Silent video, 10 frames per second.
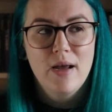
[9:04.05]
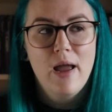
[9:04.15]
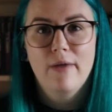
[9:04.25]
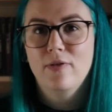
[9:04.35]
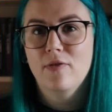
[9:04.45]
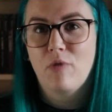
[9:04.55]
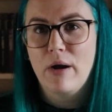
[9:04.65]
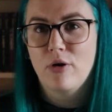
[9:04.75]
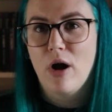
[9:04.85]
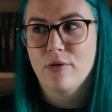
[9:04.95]
if
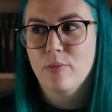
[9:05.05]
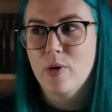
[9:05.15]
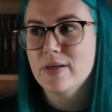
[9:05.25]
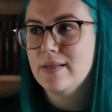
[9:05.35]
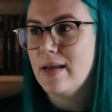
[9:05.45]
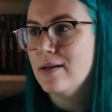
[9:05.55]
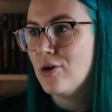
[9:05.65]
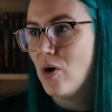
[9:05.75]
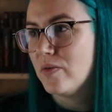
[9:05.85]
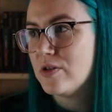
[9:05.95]
read her other books and
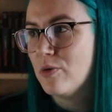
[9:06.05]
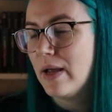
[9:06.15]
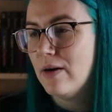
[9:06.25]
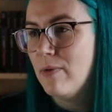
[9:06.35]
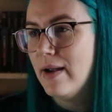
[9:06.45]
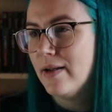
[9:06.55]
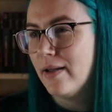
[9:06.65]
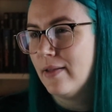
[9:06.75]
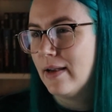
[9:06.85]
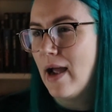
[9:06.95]
also Getaway
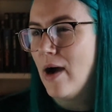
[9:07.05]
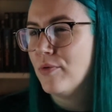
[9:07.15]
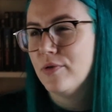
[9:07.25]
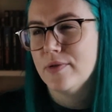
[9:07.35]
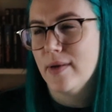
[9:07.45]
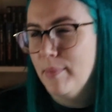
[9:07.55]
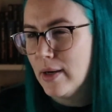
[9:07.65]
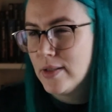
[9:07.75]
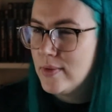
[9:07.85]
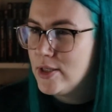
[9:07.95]
and like how those
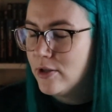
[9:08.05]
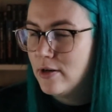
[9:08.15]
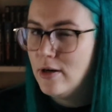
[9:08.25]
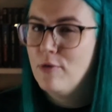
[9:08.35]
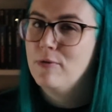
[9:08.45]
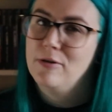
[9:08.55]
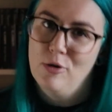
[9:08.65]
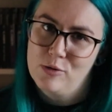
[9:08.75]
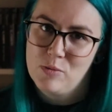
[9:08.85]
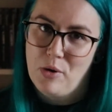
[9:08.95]
compare to each other with
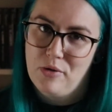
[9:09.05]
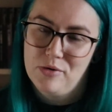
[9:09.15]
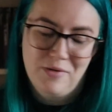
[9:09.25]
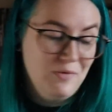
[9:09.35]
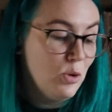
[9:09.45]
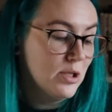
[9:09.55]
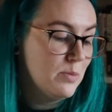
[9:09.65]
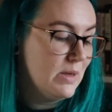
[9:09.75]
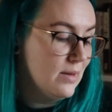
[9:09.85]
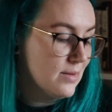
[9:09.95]
no spoilers, of course,
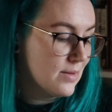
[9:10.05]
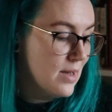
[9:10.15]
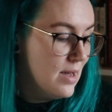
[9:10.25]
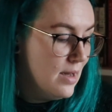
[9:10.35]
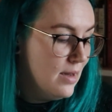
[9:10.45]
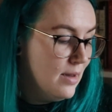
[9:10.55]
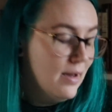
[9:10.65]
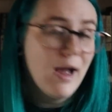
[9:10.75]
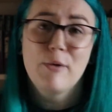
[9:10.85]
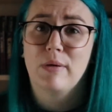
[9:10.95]
because
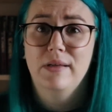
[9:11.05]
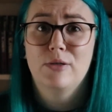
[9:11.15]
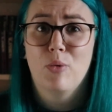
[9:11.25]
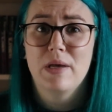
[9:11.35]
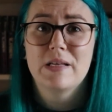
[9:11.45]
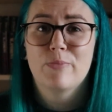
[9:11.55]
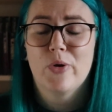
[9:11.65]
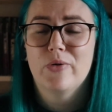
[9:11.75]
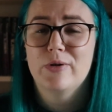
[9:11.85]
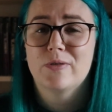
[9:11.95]
I really don't like
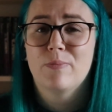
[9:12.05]
spoilers.